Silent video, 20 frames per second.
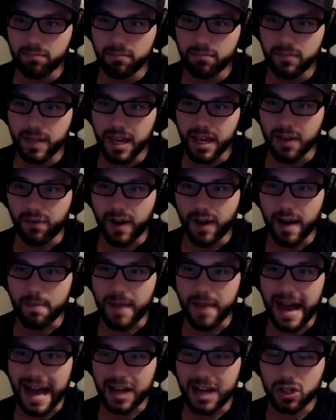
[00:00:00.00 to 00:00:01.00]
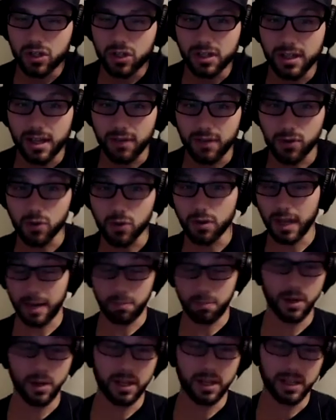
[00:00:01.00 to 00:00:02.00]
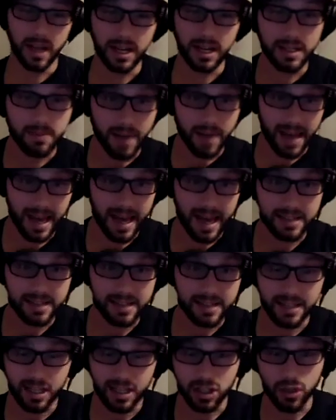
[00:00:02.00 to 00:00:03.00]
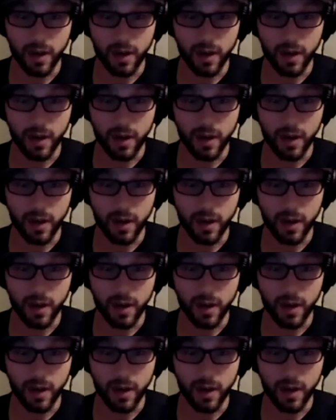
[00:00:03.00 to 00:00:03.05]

If you like put a gun to my head and said,